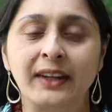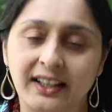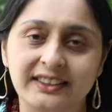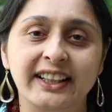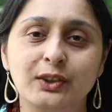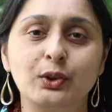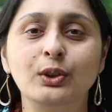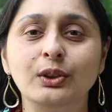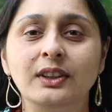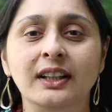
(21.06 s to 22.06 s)
they
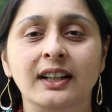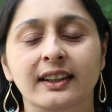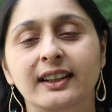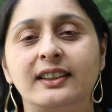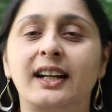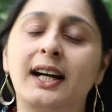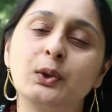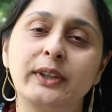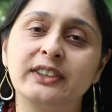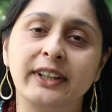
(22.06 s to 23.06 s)
know that
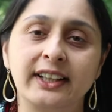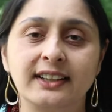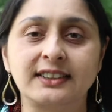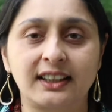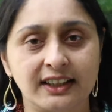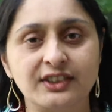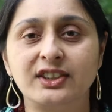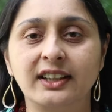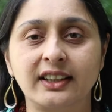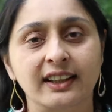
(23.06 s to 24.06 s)
Rahu and Venus are
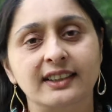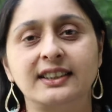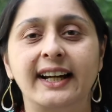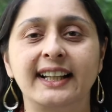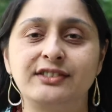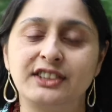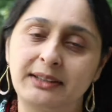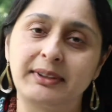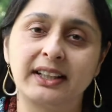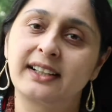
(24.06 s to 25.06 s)
conjunct in the sign of
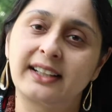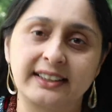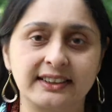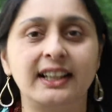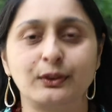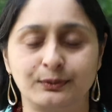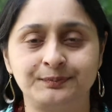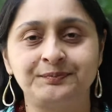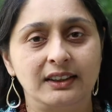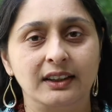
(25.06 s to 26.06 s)
Gemini right now.
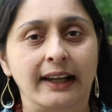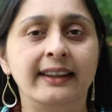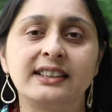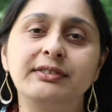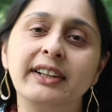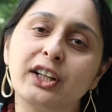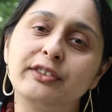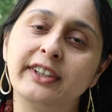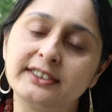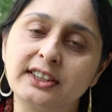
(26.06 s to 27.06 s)
In this video
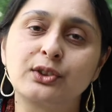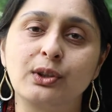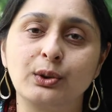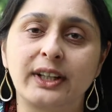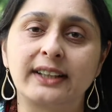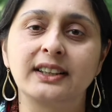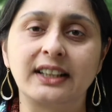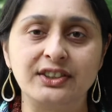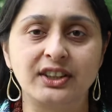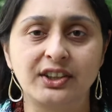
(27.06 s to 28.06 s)
we are just going to look at the
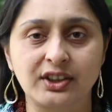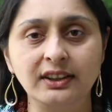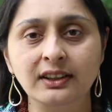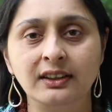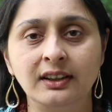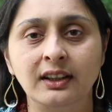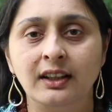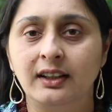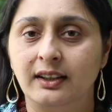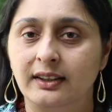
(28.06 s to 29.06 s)
conjunction
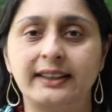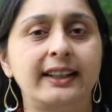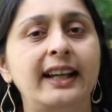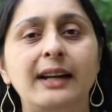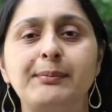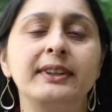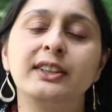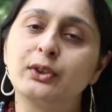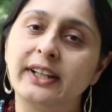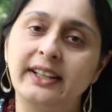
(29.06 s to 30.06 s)
that can happen
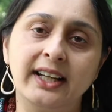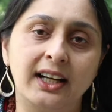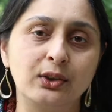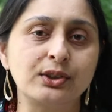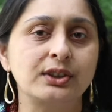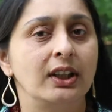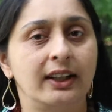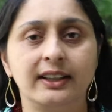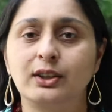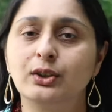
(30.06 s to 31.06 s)
into any house or
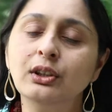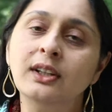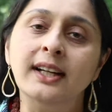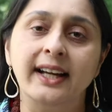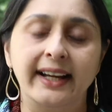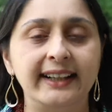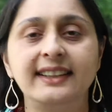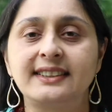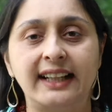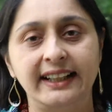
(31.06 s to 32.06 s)
into any
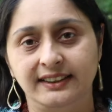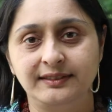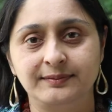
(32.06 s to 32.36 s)
sign.